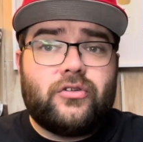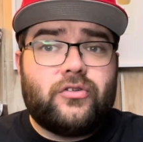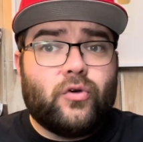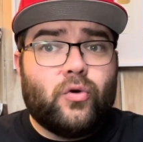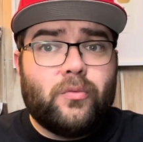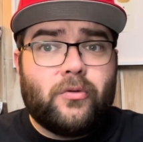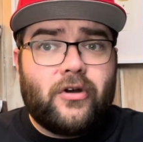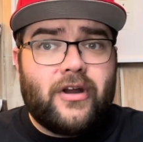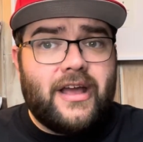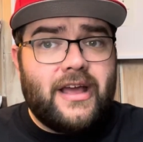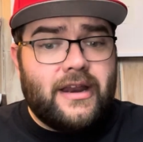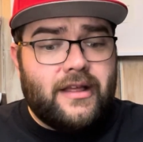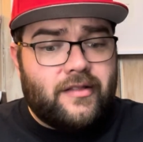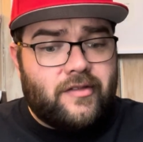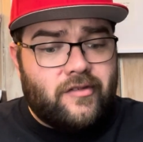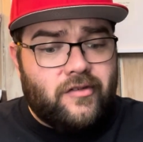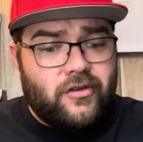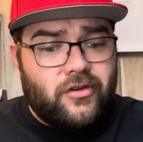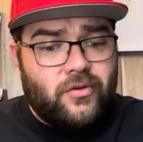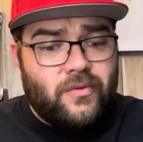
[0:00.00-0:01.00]
upgraded
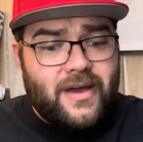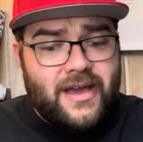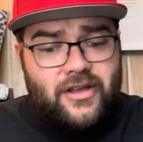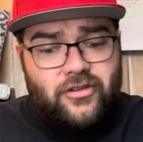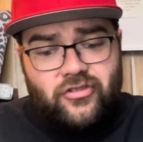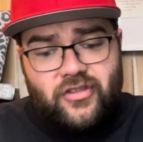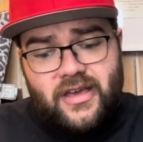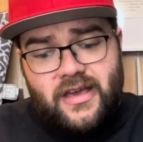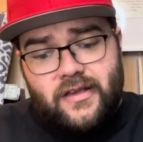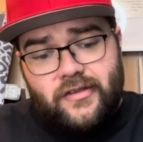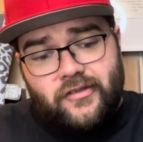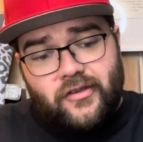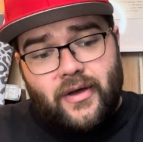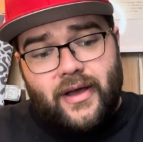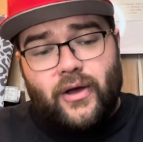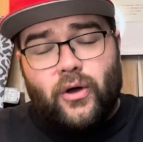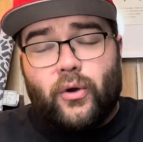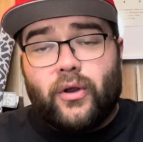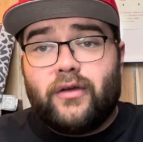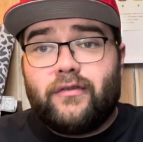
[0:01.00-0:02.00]
to HD, so I
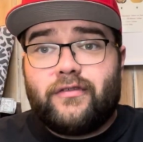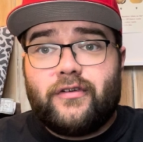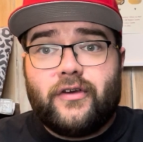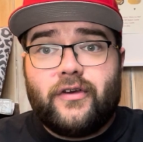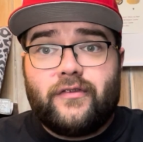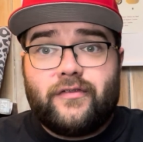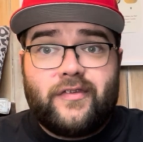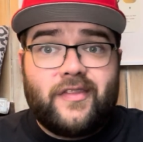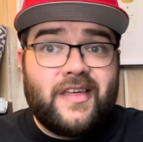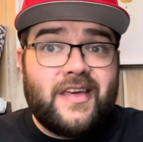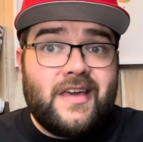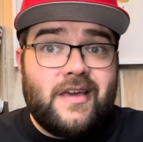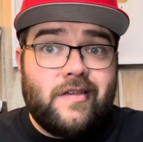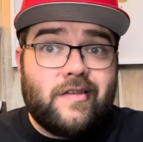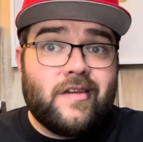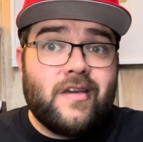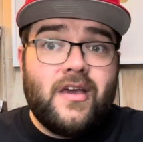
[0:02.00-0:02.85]
got it for these,